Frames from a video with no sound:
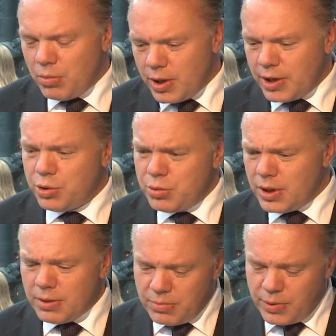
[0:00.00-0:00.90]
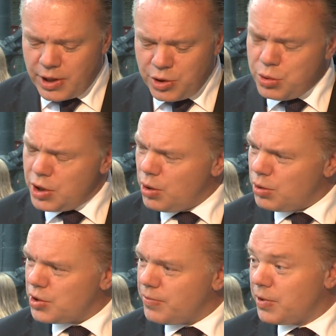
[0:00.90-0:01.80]
what I do
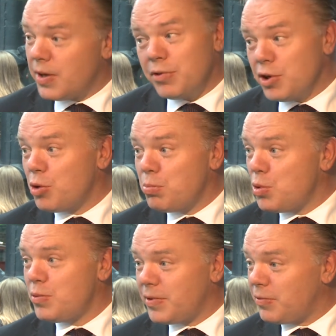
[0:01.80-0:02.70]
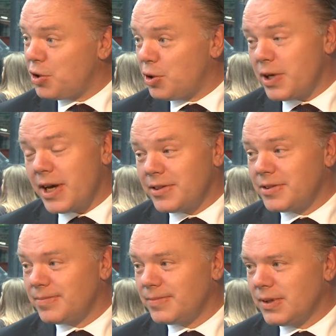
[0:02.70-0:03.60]
know is if you don't move, if you don't
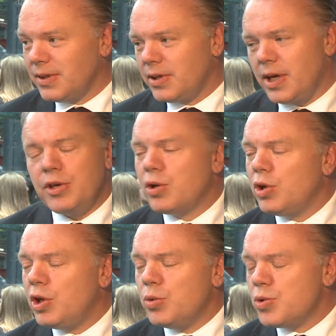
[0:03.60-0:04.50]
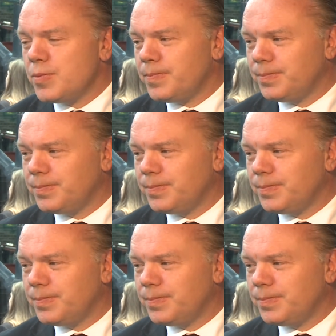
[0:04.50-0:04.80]
act, yeah, you're going to lose.